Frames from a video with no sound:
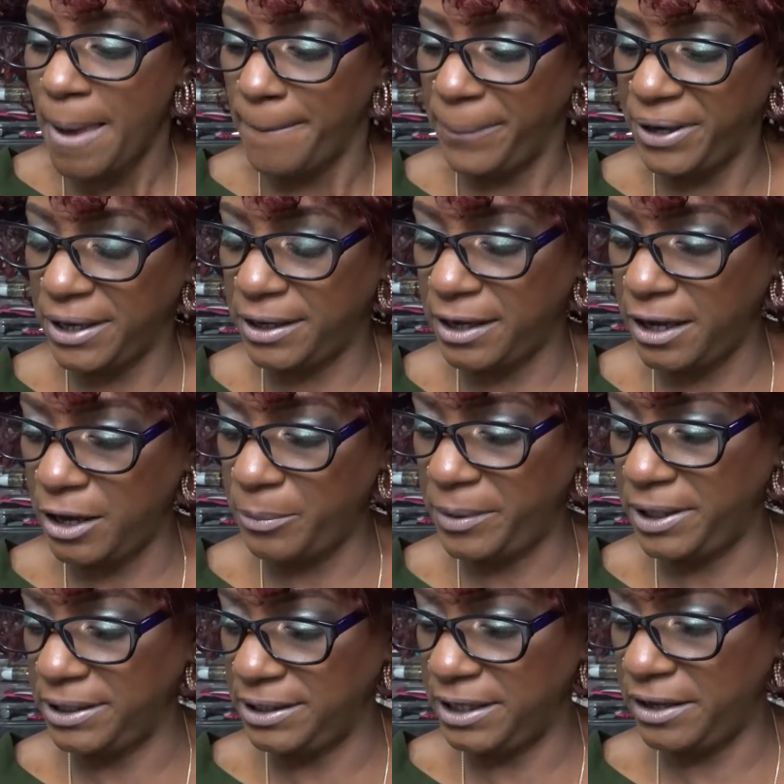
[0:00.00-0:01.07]
pick up
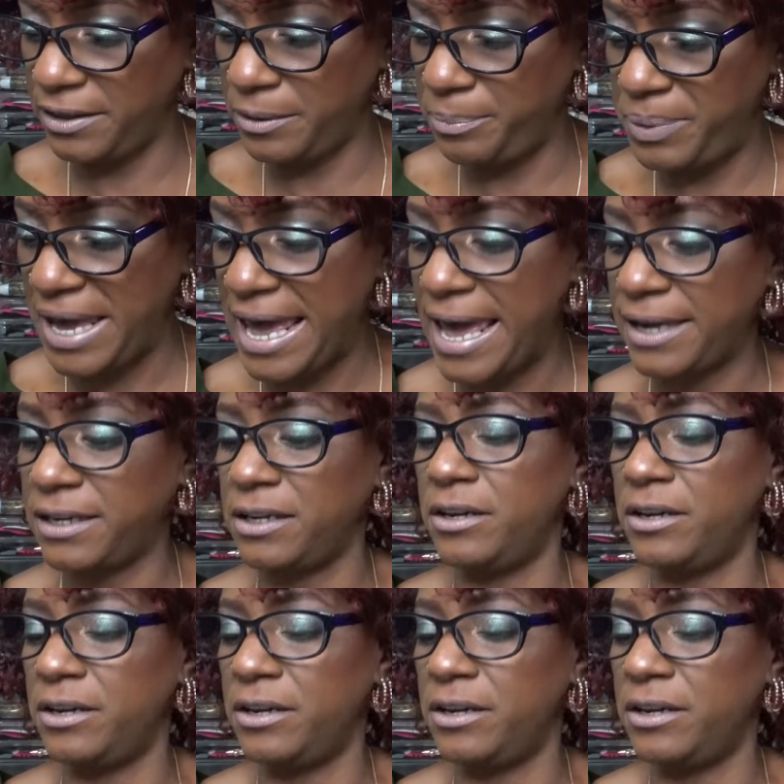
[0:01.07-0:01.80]
another pack